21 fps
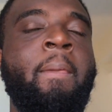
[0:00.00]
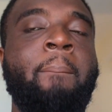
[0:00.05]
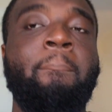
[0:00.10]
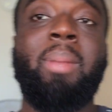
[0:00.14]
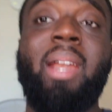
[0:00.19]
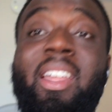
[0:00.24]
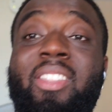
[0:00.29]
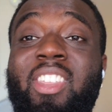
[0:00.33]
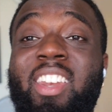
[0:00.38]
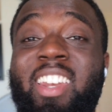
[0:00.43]

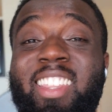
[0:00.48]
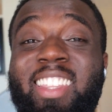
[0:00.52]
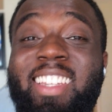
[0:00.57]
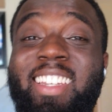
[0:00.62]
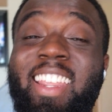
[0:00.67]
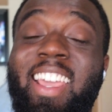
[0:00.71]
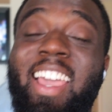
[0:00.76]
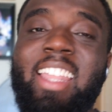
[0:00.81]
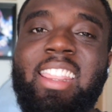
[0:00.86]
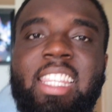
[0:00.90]
But at the end of the
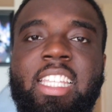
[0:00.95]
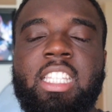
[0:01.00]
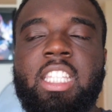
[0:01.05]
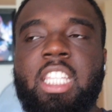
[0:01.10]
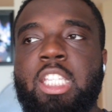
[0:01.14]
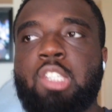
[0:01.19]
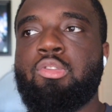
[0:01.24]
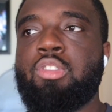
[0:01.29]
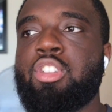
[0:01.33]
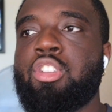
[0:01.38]
day, I think
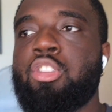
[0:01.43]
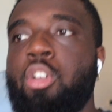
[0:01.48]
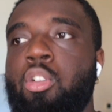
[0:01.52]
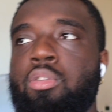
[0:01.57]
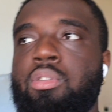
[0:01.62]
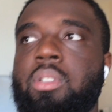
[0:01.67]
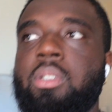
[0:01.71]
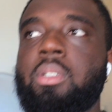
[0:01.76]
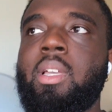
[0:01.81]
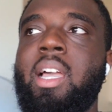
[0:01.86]
these
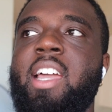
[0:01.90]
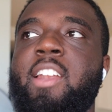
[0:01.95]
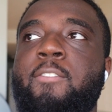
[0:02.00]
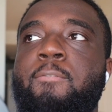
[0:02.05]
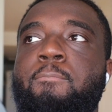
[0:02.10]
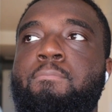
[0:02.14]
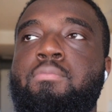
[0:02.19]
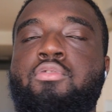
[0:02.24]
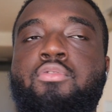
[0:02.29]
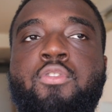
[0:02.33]
results kind of
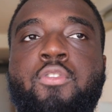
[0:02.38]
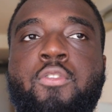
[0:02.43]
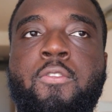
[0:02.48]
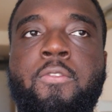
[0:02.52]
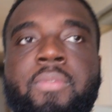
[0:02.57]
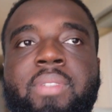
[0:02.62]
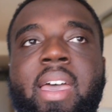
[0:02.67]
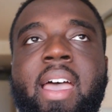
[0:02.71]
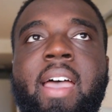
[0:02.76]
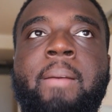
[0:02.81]

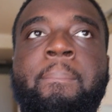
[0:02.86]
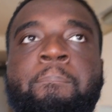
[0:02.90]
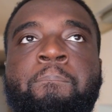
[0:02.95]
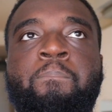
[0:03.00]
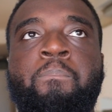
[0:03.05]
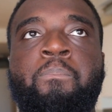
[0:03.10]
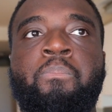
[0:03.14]
prove that